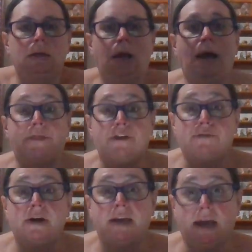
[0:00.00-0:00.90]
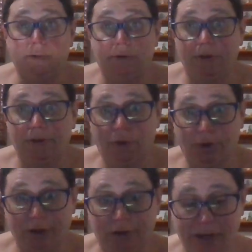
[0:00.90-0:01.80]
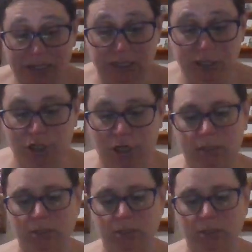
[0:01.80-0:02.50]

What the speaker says: the thread count for the right stitch.